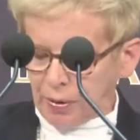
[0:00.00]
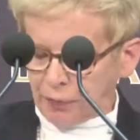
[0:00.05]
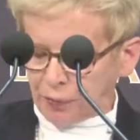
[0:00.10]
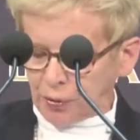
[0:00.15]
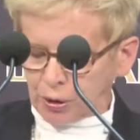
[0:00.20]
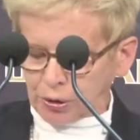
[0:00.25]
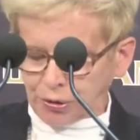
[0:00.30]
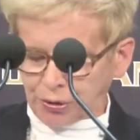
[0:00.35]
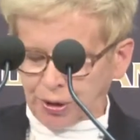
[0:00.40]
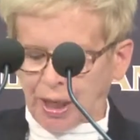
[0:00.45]

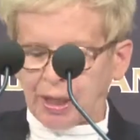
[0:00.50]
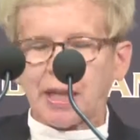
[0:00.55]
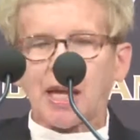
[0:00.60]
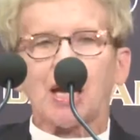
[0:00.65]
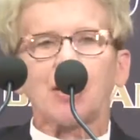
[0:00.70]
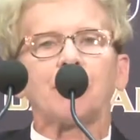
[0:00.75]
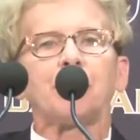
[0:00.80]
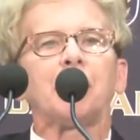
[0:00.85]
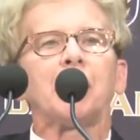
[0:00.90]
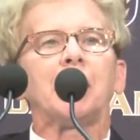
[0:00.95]
efforts that
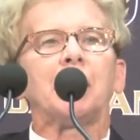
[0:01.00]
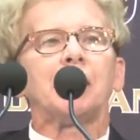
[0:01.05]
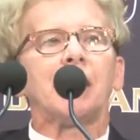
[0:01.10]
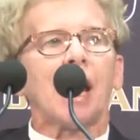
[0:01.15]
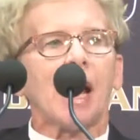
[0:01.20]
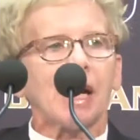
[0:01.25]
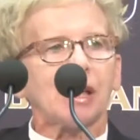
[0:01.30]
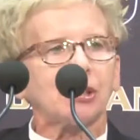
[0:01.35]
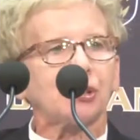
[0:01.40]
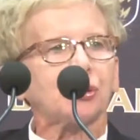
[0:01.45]
have been
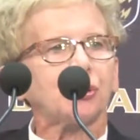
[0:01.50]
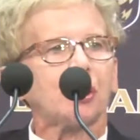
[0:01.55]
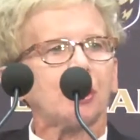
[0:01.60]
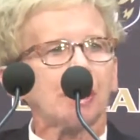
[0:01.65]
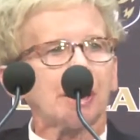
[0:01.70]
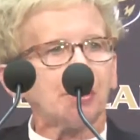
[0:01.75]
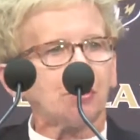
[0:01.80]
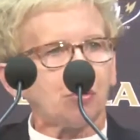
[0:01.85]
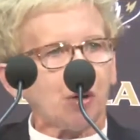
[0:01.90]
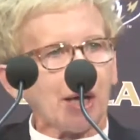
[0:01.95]

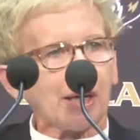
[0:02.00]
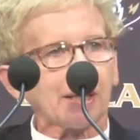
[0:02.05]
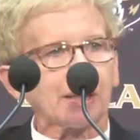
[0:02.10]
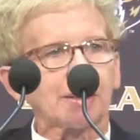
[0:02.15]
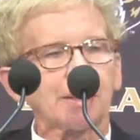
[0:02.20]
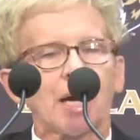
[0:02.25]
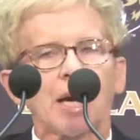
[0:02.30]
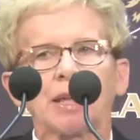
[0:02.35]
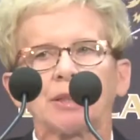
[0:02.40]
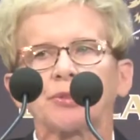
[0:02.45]
nationally
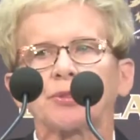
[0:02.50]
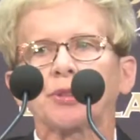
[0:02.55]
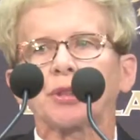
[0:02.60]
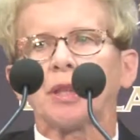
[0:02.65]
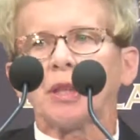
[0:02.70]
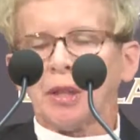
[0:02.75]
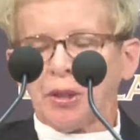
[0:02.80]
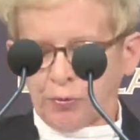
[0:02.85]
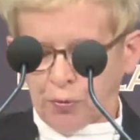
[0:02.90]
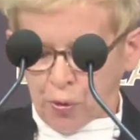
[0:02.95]
recognized
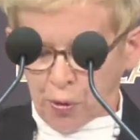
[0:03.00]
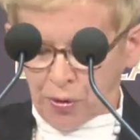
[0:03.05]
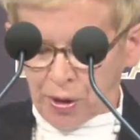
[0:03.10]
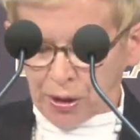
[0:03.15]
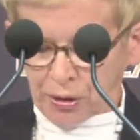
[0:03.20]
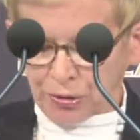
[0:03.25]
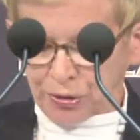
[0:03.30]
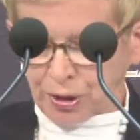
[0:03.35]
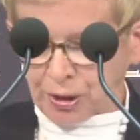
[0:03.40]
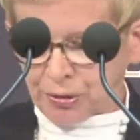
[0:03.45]
for
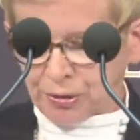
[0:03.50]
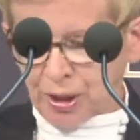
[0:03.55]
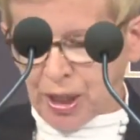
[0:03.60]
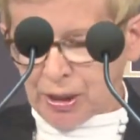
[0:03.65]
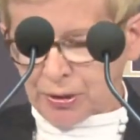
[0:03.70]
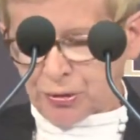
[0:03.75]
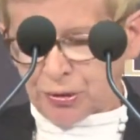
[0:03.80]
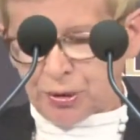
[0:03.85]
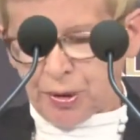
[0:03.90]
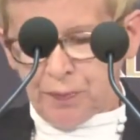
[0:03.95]
their
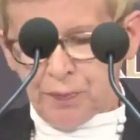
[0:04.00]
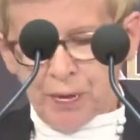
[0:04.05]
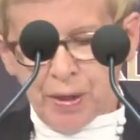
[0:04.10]
success.